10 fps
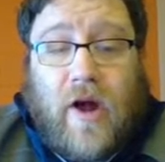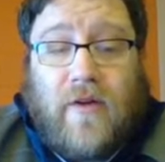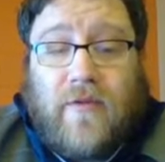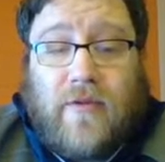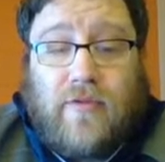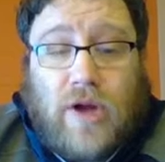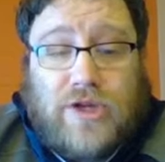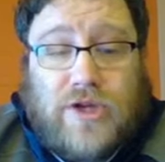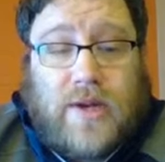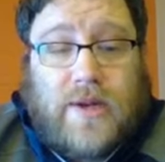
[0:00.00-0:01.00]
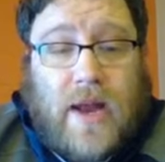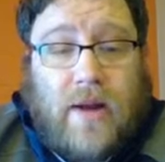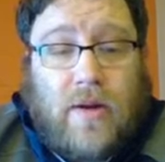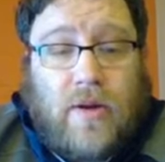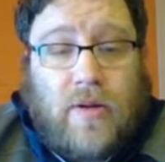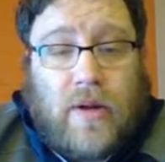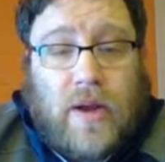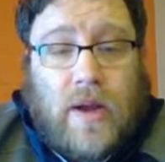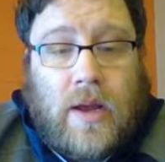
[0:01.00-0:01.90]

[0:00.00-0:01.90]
of the Russian territory.